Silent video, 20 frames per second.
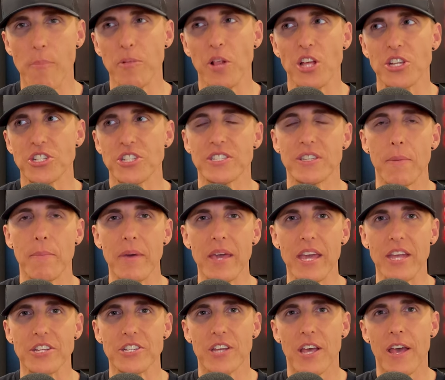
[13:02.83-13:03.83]
plus she's a
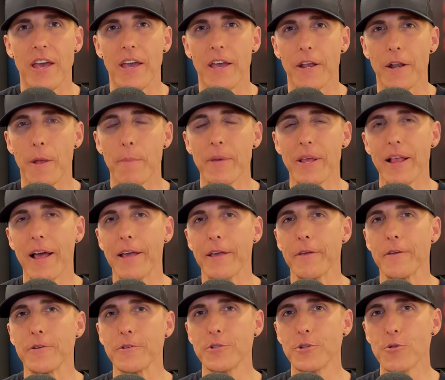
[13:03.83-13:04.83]
bitch. And I'll be like,
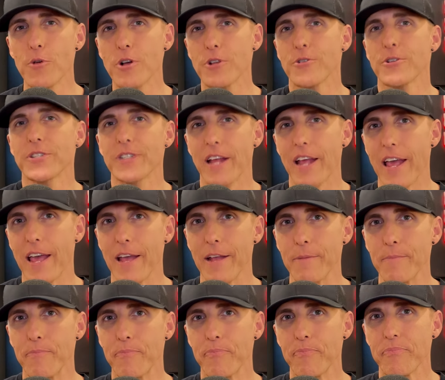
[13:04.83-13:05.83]
You do
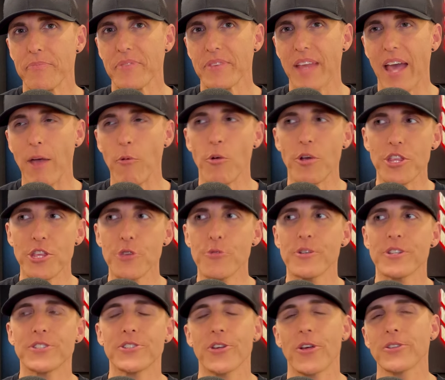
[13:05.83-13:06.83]
understand that when
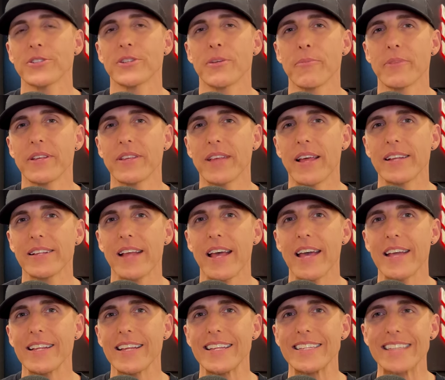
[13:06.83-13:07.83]
you insult somebody like
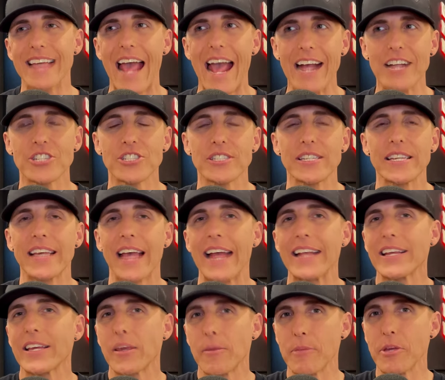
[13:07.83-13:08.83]
that, it's actually
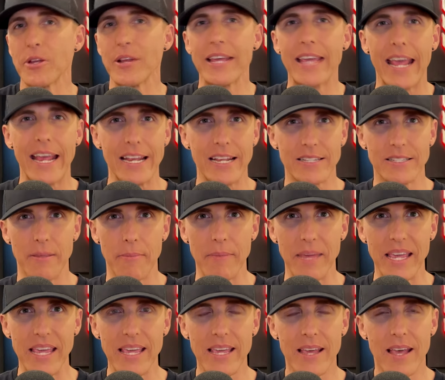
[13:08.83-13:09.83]
kind of communicating to
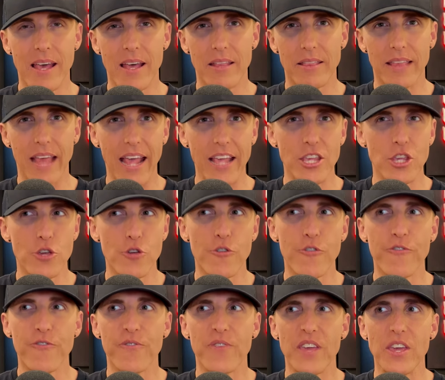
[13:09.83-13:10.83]
me that you
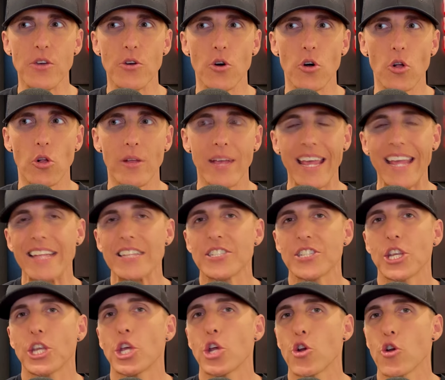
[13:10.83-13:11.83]
feel
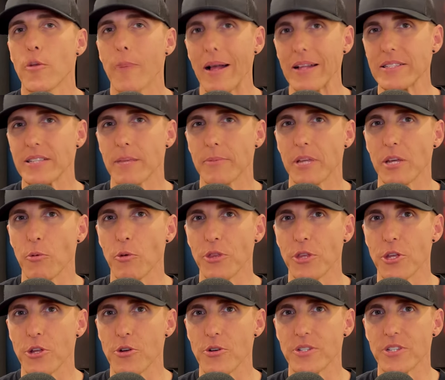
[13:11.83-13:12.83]
insecure about something
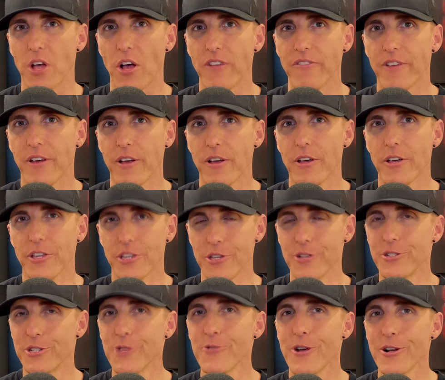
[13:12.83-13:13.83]
within yourself.
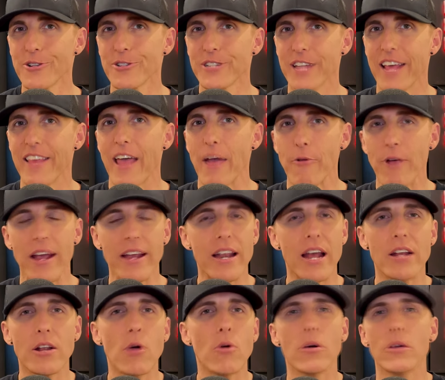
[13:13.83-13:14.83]
You do understand that, right? And
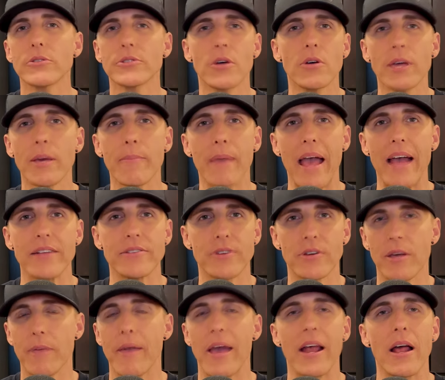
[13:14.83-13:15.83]
I don't don't get mad.
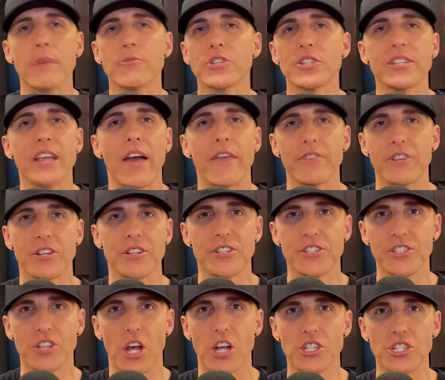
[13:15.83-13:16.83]
Don't get mad. I'm just having a
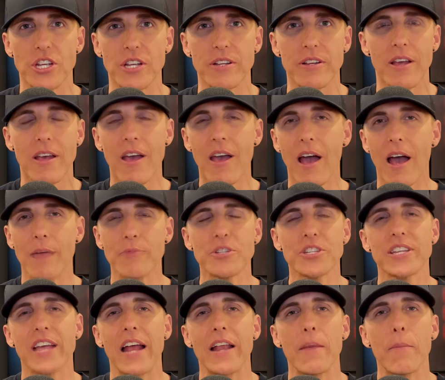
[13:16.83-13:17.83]
discussion. I'm
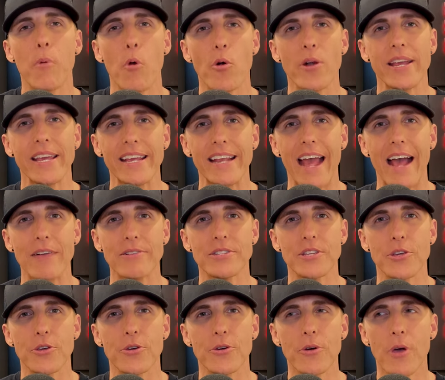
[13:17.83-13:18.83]
just kind of pointing it out
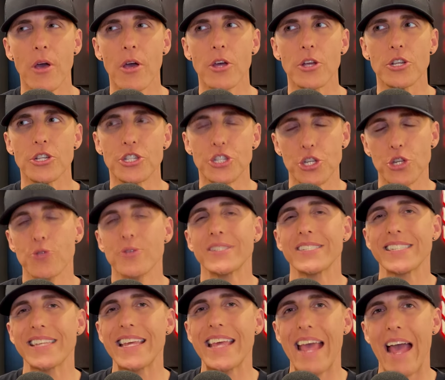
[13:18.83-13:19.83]
to you. Do you
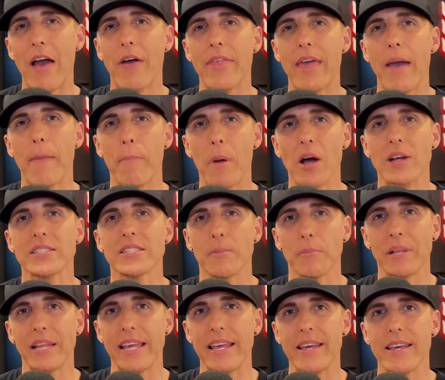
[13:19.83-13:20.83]
see how that
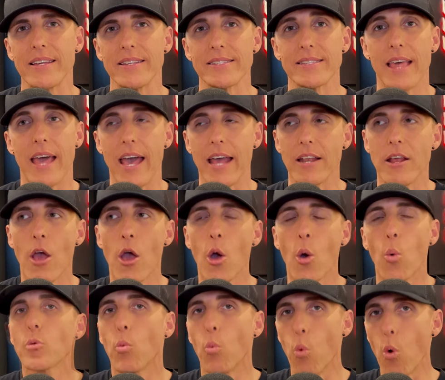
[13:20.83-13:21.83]
possibly is? That
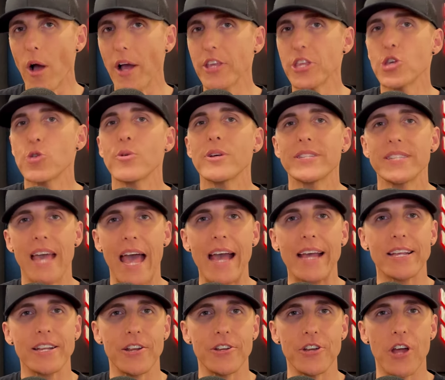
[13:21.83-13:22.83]
what you
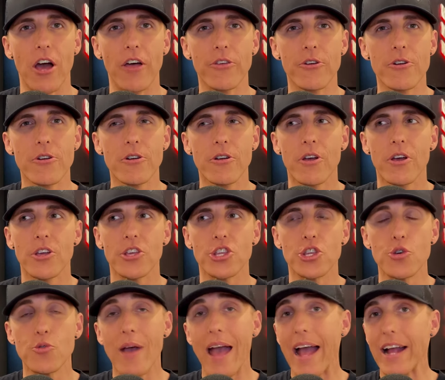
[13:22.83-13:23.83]
attack in another,
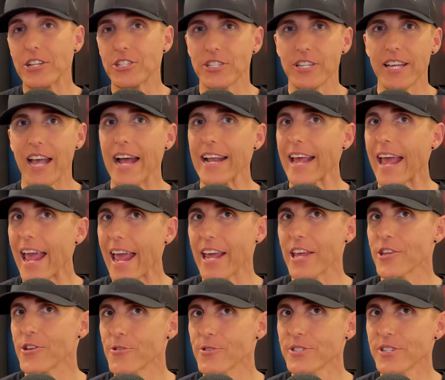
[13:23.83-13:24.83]
you actually kind of
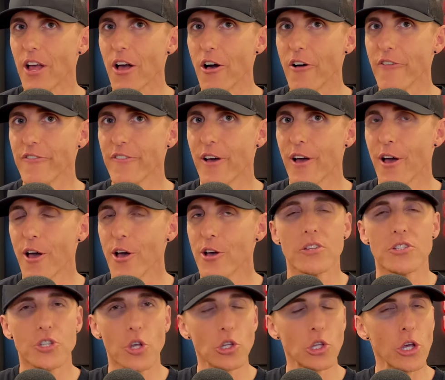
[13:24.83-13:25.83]
hate in yourself.
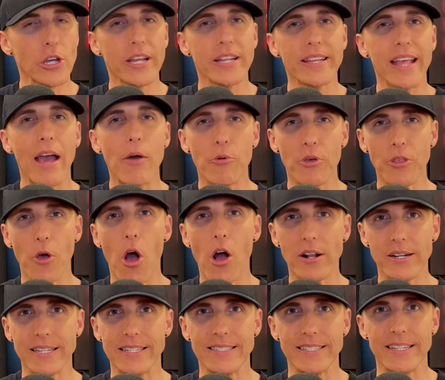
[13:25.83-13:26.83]
So look at that with
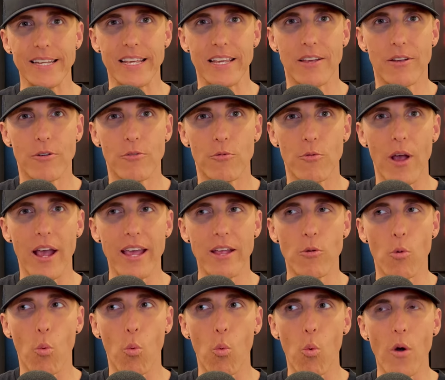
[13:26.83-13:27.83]
honesty,
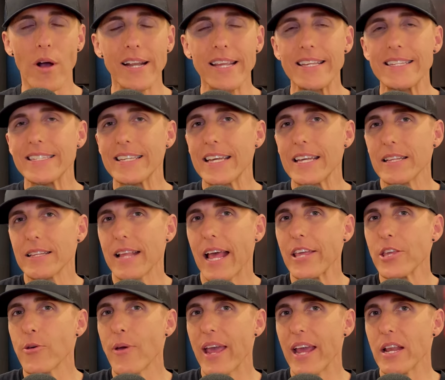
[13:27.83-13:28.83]
right? What is it
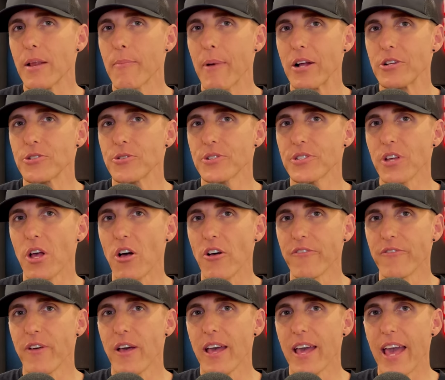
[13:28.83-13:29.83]
that you hate about
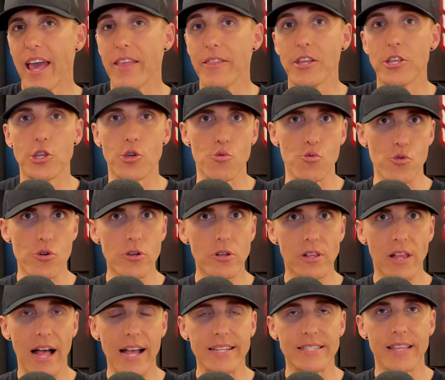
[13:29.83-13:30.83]
yourself? And then you
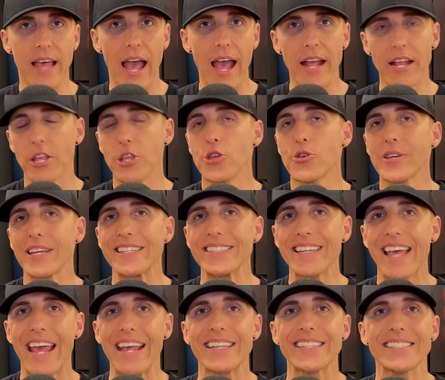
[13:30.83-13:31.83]
realize that and you can
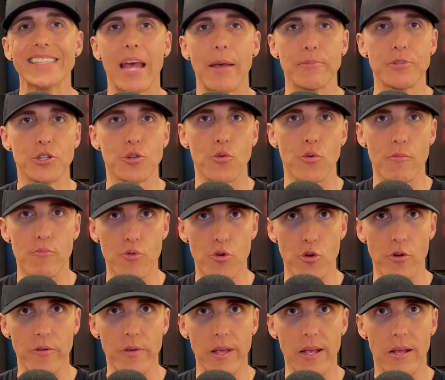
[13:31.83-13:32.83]
take steps to
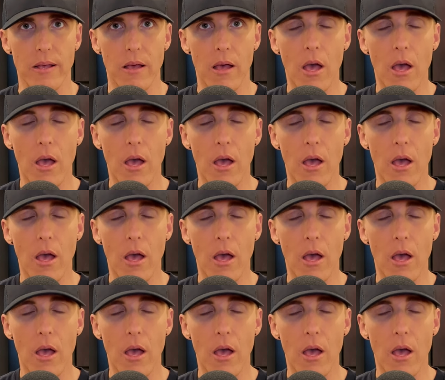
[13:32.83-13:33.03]
improve it.